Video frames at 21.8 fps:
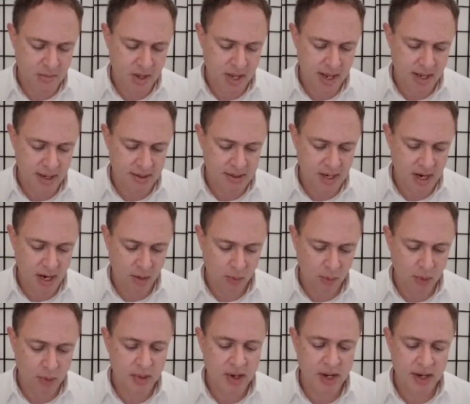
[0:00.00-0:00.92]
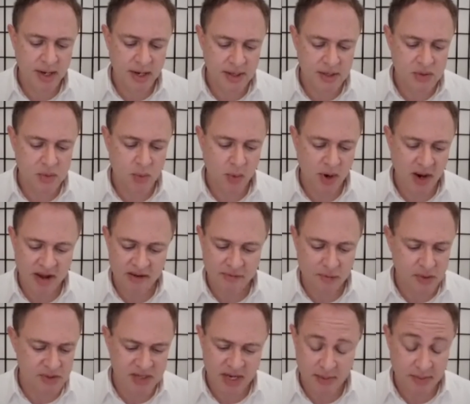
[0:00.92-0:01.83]
Arun and his wife,
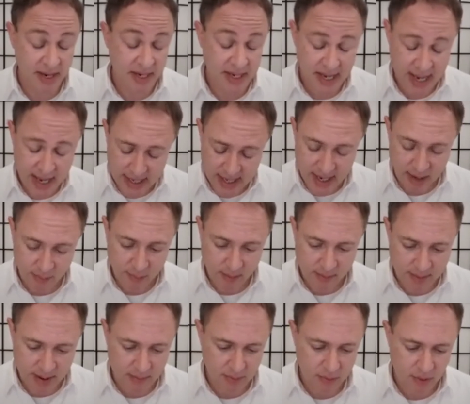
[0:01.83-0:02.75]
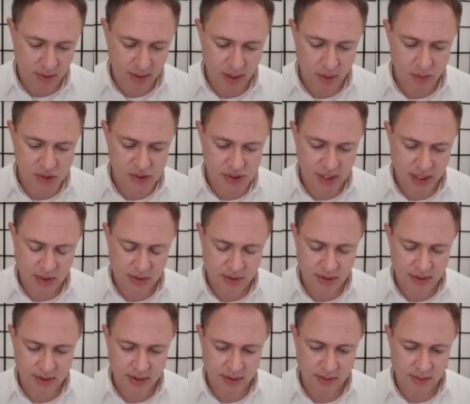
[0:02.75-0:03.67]
whose name I cannot remember, and I wish I
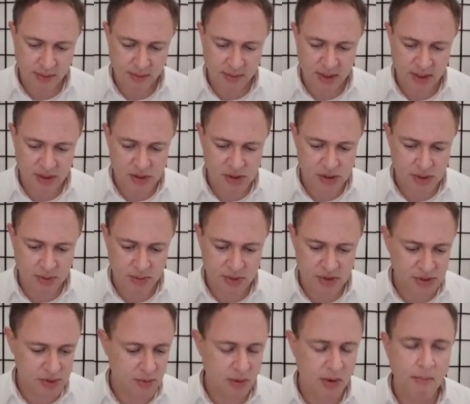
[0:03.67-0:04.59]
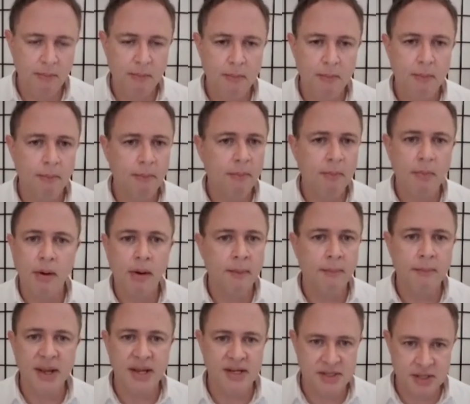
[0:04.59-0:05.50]
could, because she was an
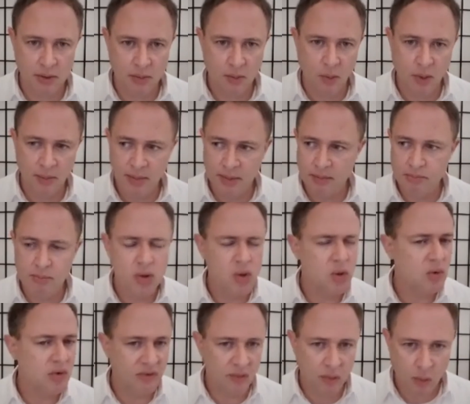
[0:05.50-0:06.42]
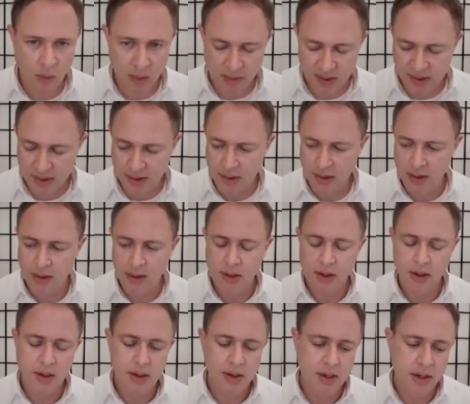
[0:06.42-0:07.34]
amazing woman, beautiful woman,
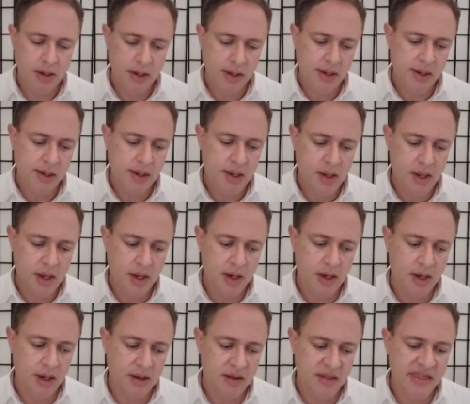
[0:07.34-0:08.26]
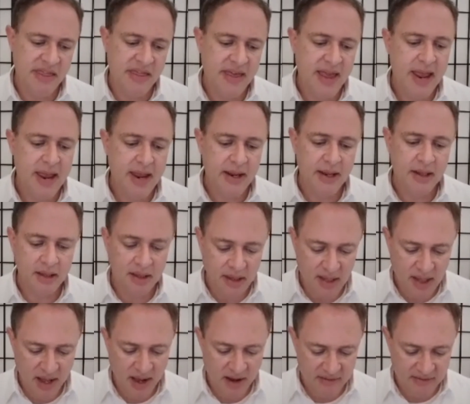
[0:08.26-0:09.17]
they
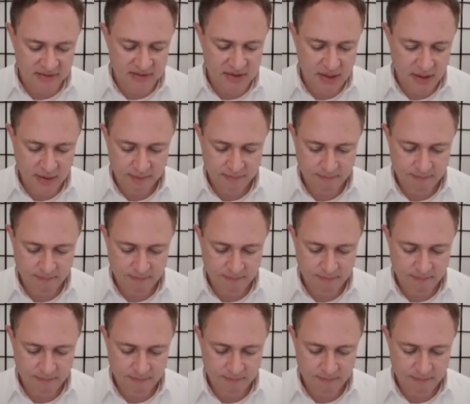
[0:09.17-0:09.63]
loved